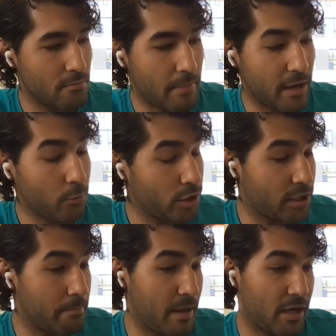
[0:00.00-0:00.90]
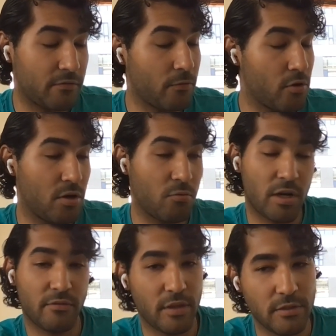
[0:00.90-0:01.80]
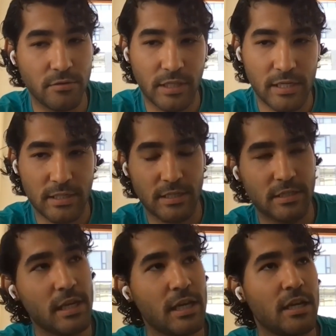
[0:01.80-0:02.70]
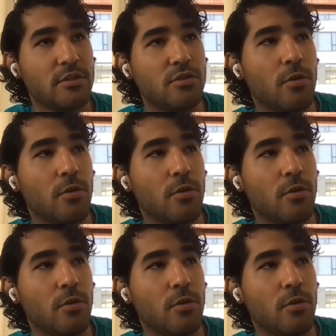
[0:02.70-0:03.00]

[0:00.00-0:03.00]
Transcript: might work better for whatever the use case is. Right.